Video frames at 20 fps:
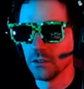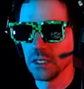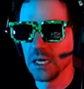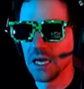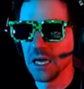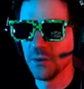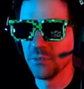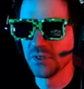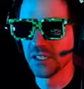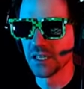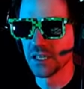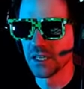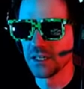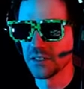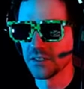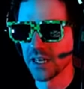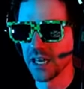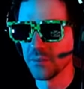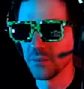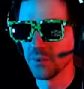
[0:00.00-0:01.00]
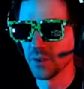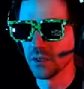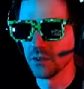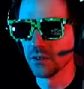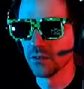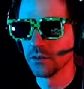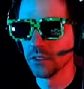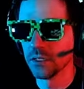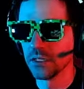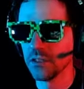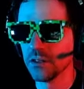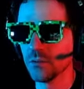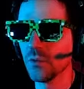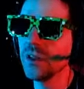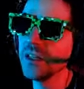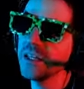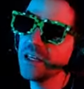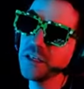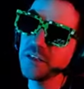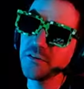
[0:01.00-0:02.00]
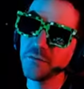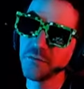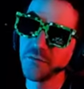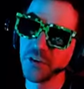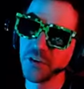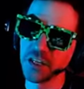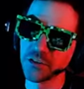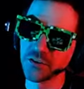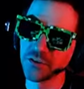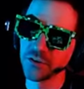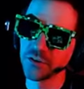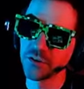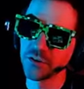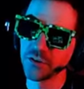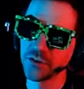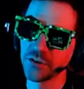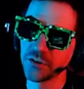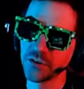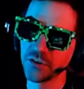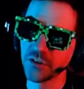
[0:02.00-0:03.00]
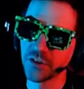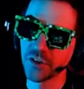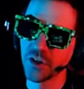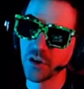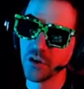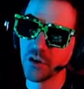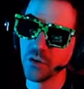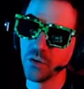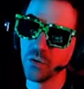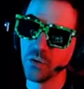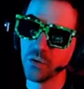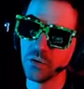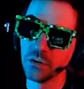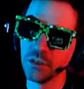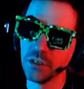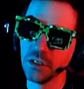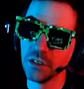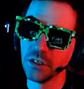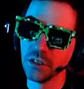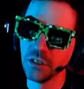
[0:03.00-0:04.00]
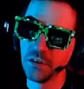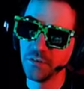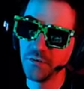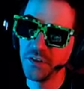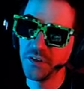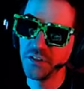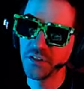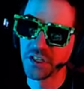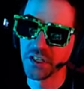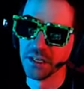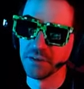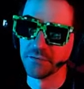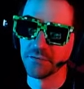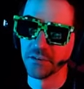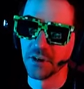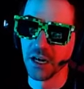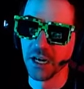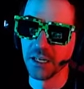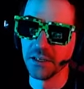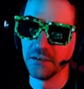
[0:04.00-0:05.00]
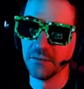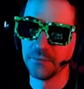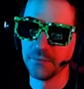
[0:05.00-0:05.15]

Opposite kind of typing. Well, he is a fish, so fish can get fried.